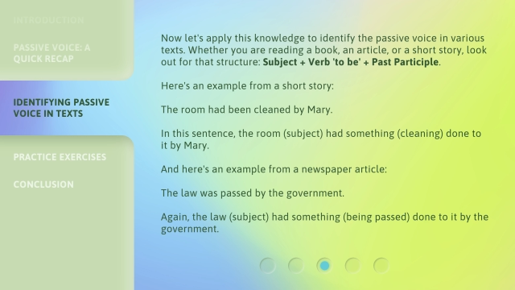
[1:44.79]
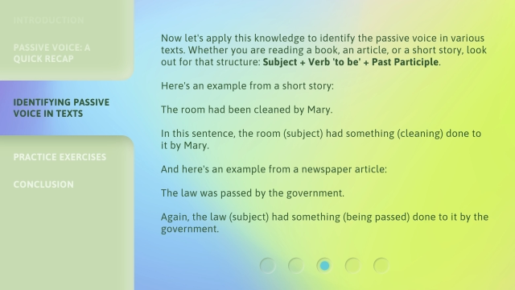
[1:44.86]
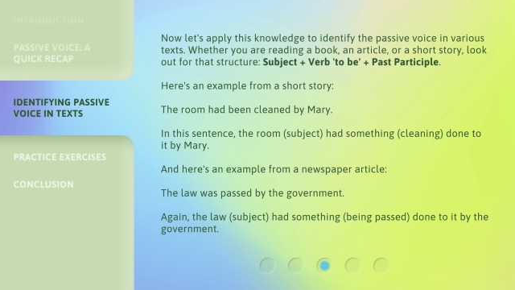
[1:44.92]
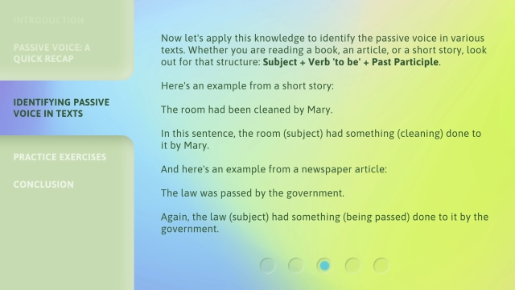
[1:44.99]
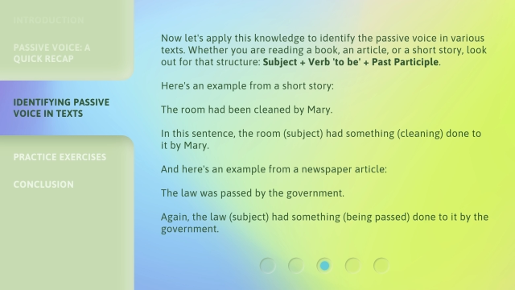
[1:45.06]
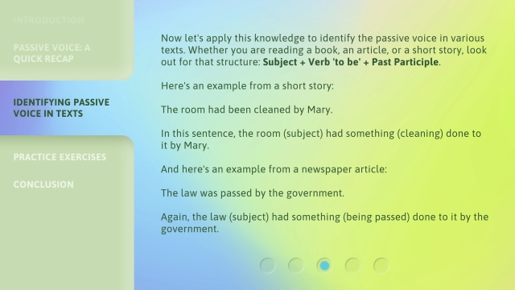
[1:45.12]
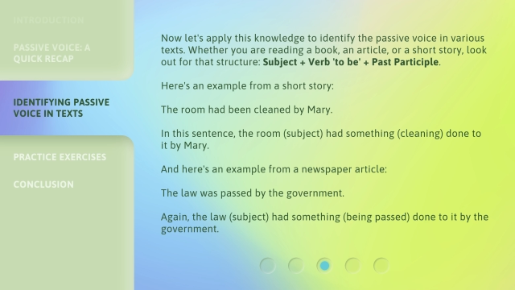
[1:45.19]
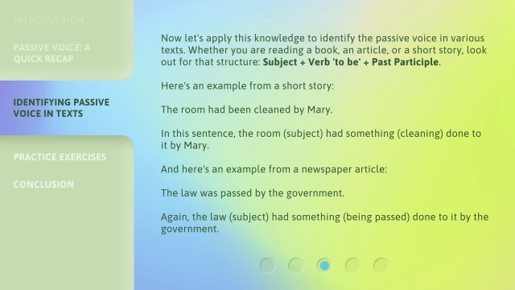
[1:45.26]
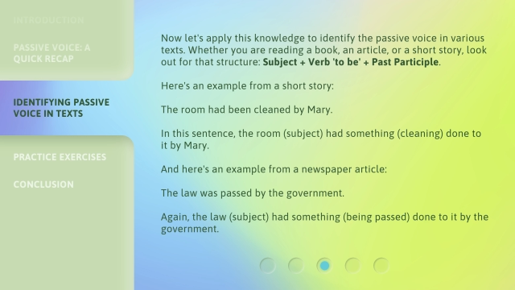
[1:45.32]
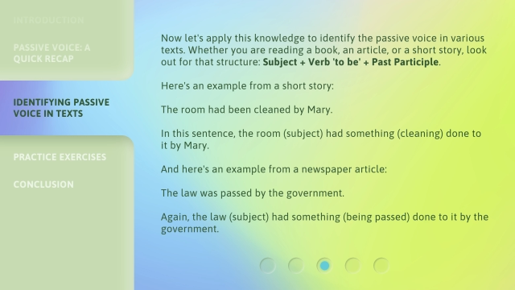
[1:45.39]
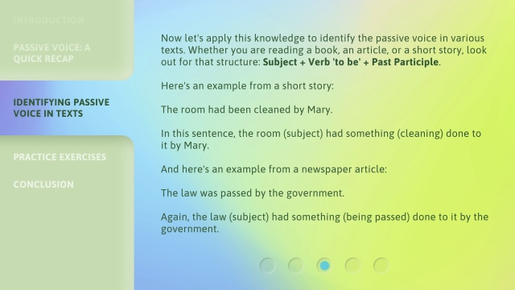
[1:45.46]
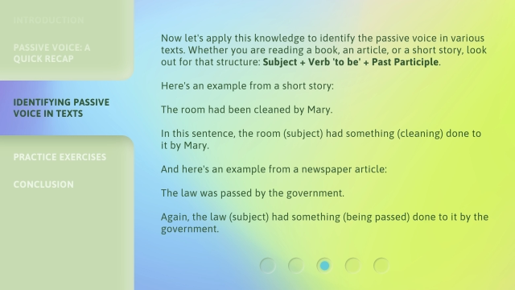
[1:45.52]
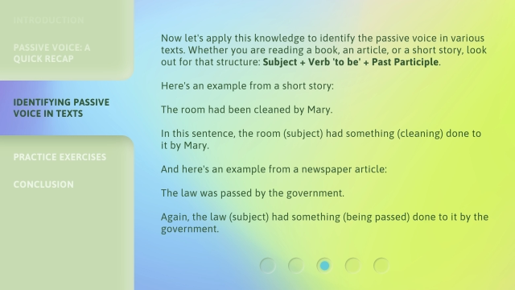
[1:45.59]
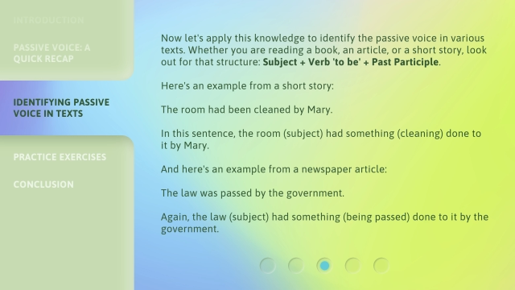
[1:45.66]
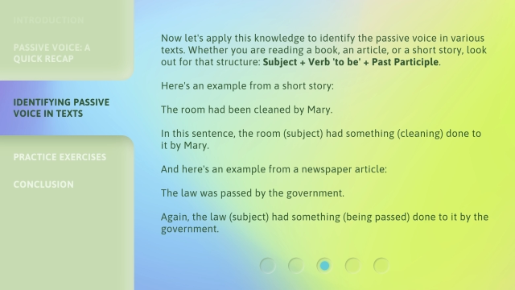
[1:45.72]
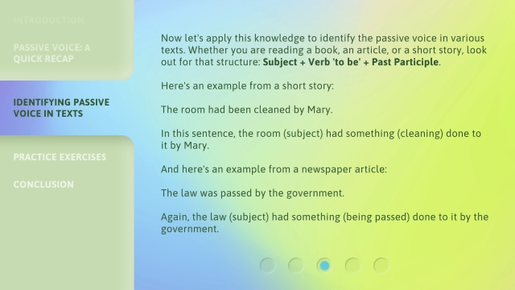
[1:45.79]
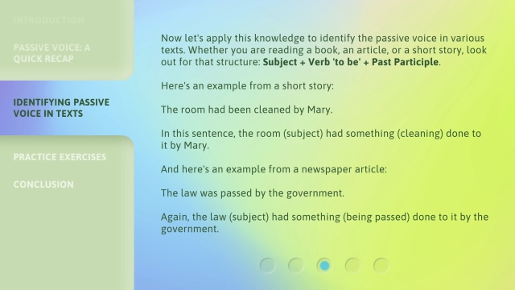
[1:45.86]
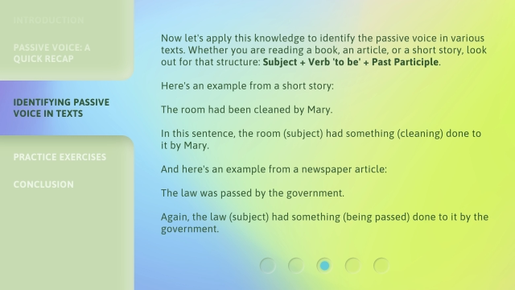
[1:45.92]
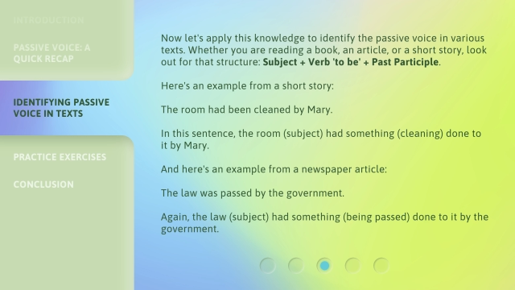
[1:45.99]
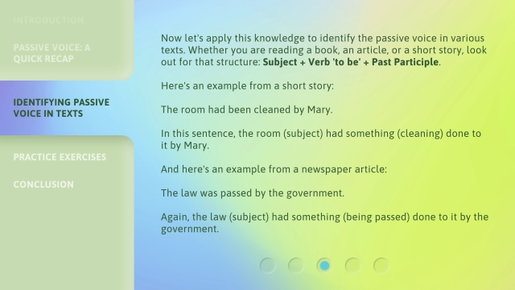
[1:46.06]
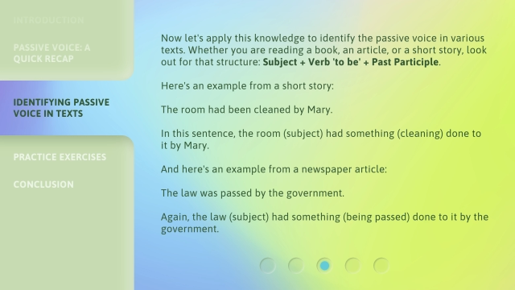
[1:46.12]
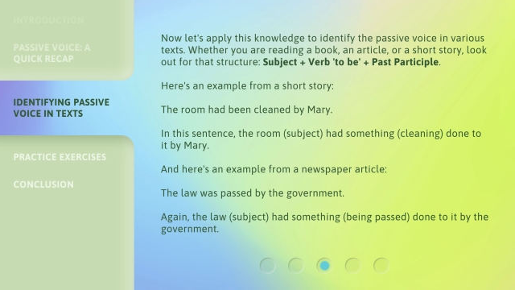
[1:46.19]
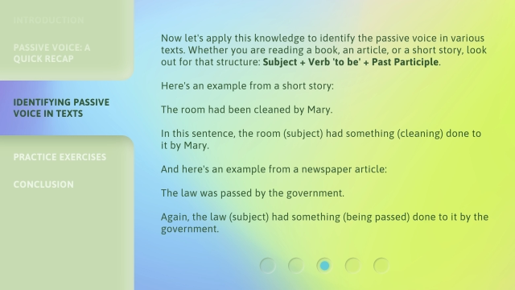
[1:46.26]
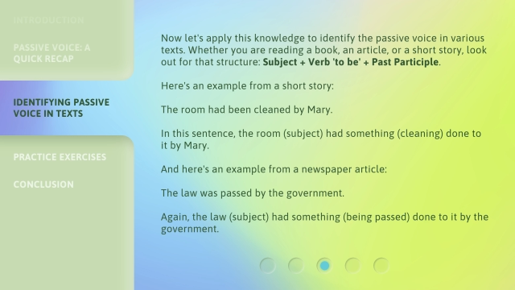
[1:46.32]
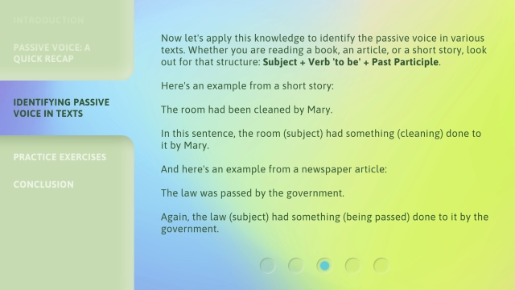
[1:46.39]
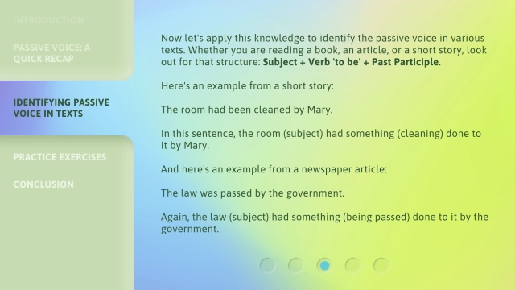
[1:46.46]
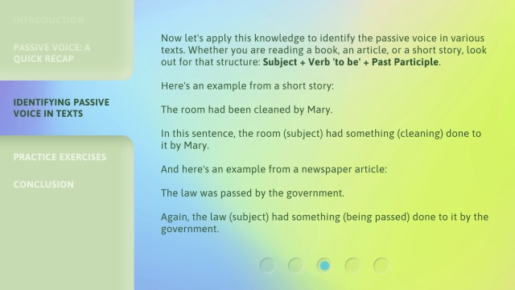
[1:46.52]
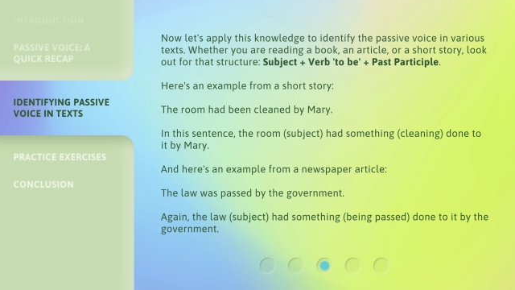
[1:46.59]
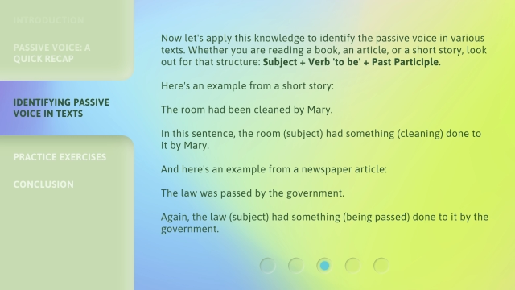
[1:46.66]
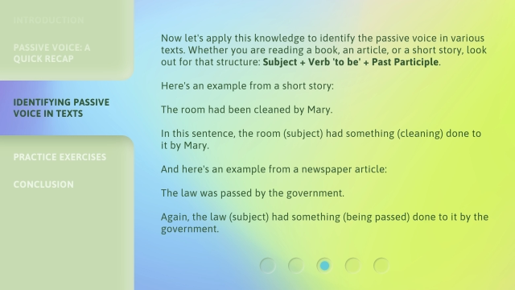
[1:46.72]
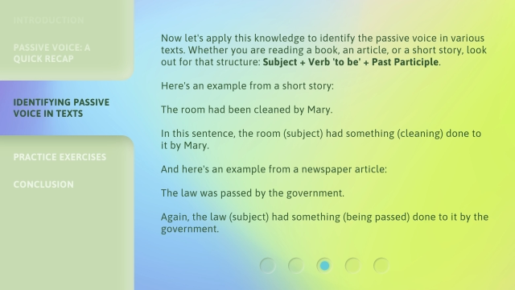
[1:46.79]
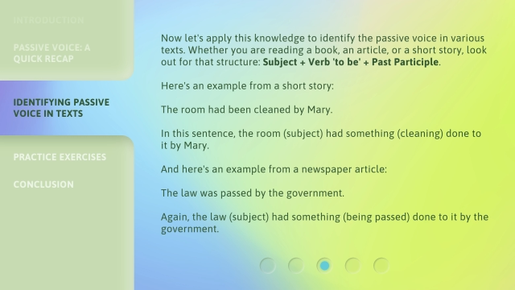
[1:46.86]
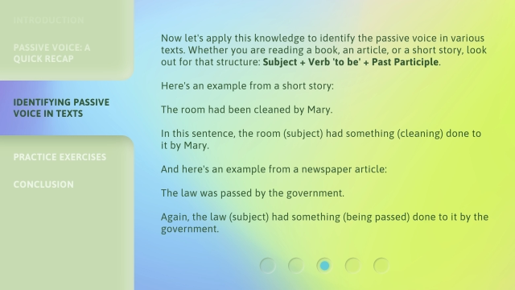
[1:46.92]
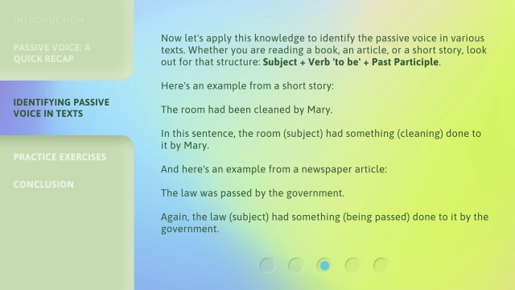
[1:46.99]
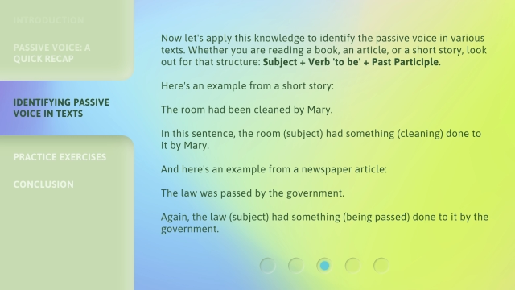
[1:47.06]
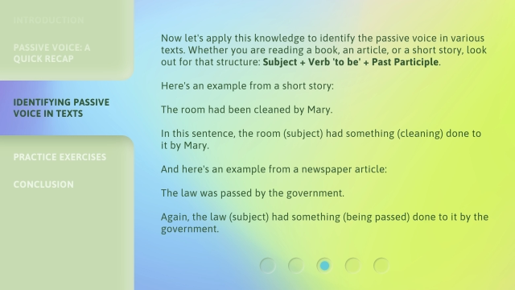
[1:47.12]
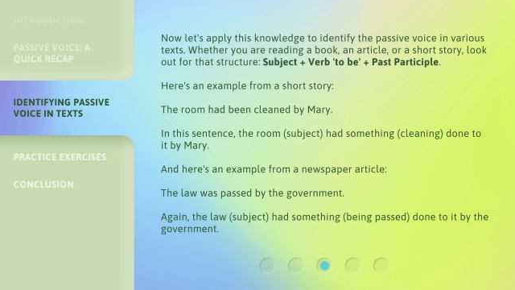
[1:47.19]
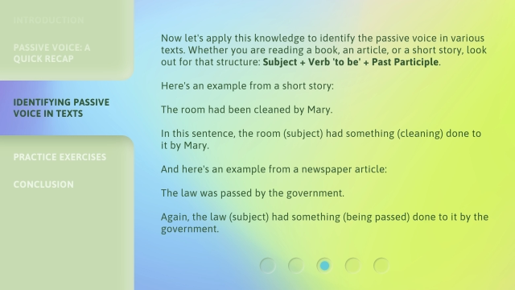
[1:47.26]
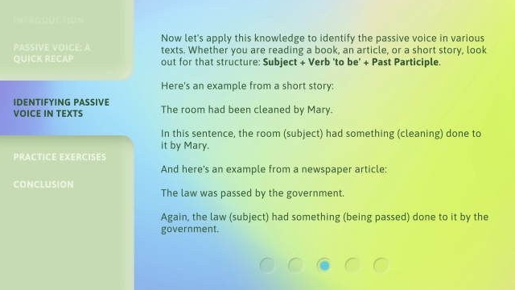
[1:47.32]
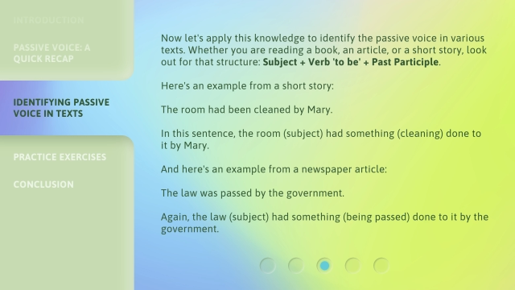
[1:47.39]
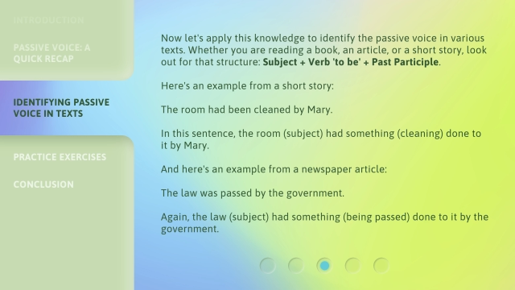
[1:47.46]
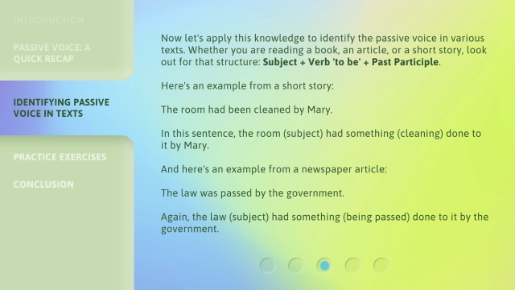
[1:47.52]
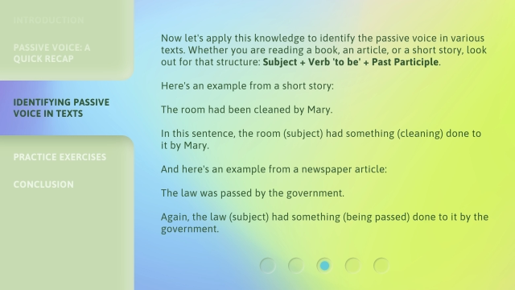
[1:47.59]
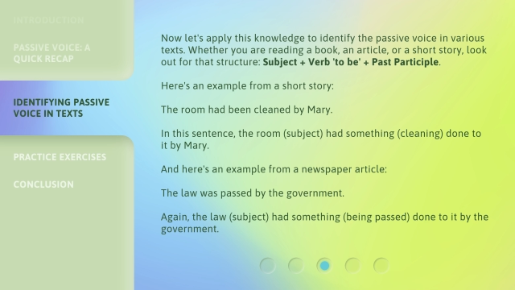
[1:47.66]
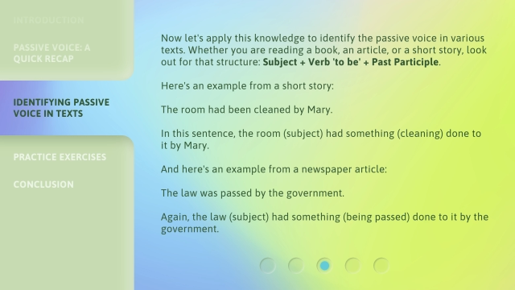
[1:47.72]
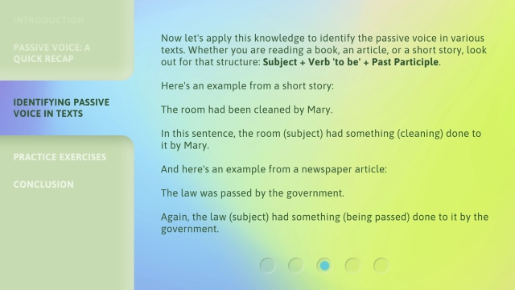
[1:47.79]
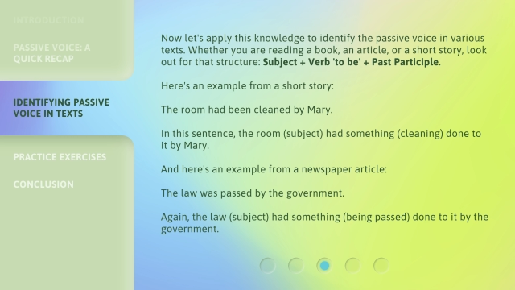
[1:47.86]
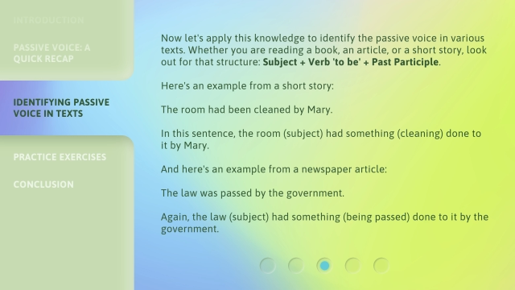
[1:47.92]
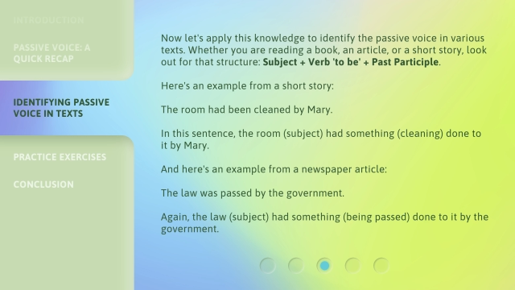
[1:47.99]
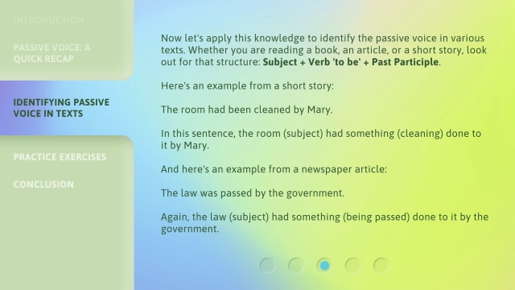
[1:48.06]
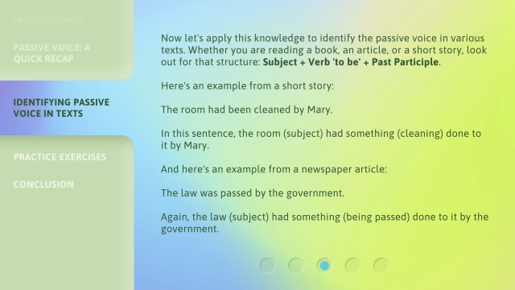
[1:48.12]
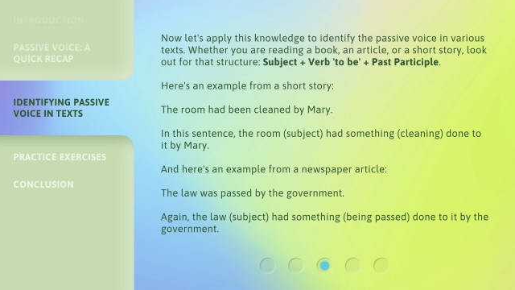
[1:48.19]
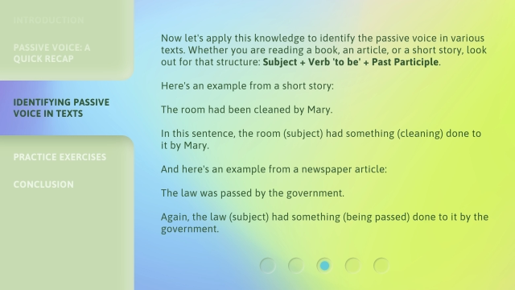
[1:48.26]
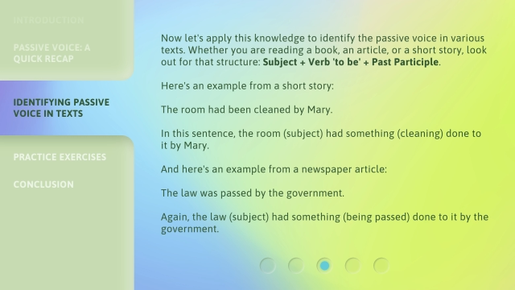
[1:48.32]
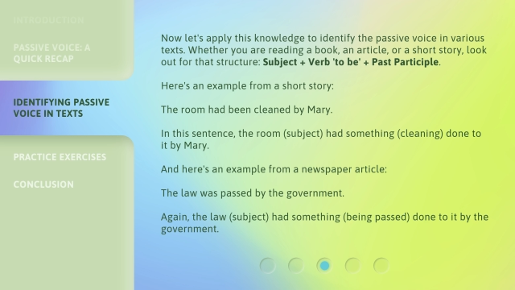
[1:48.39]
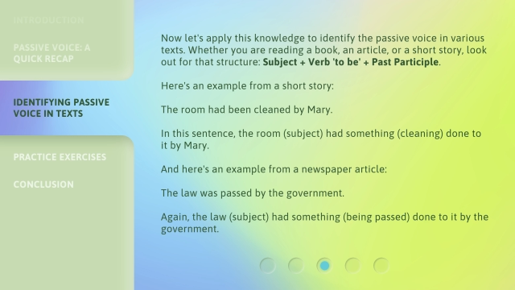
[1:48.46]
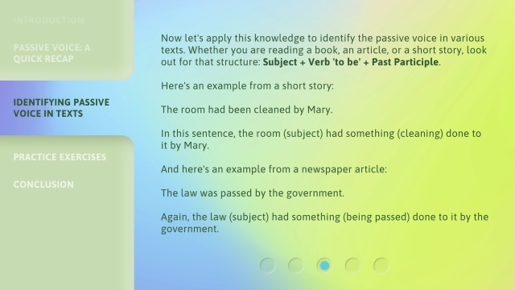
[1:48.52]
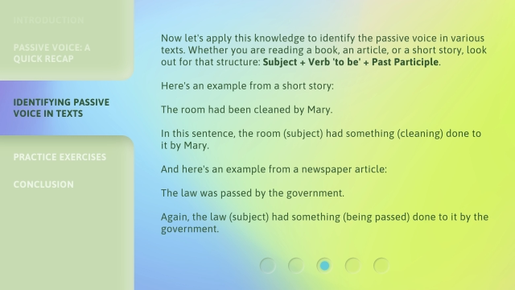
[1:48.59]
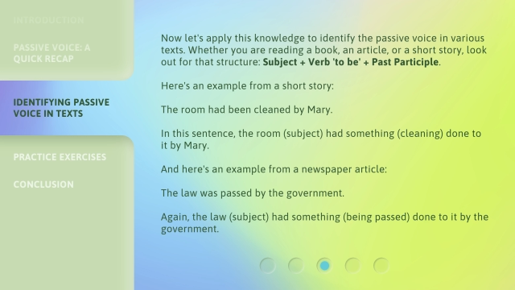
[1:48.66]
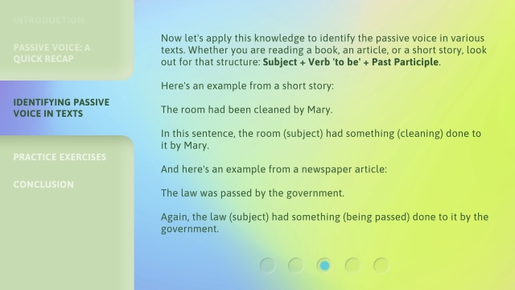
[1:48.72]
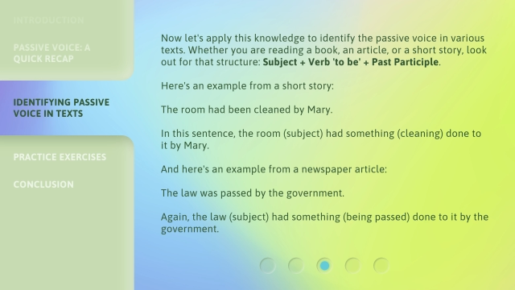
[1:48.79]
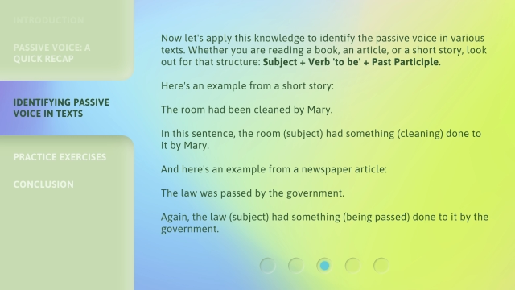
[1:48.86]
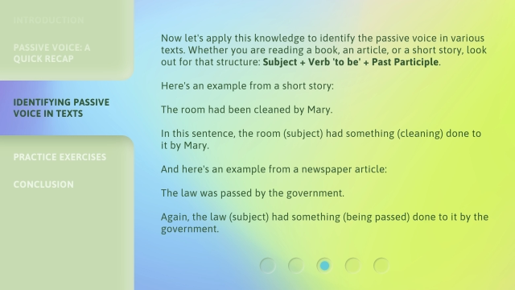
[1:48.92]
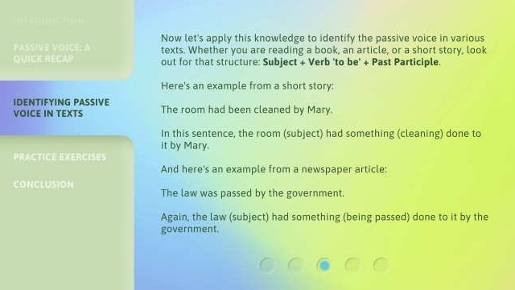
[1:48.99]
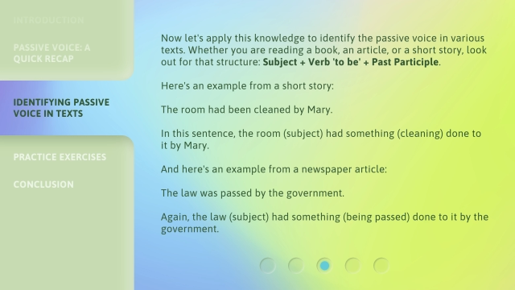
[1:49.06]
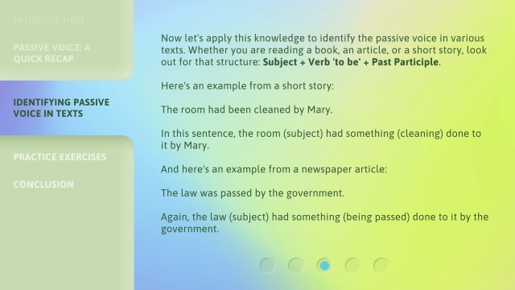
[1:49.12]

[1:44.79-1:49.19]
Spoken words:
(no speaker visible)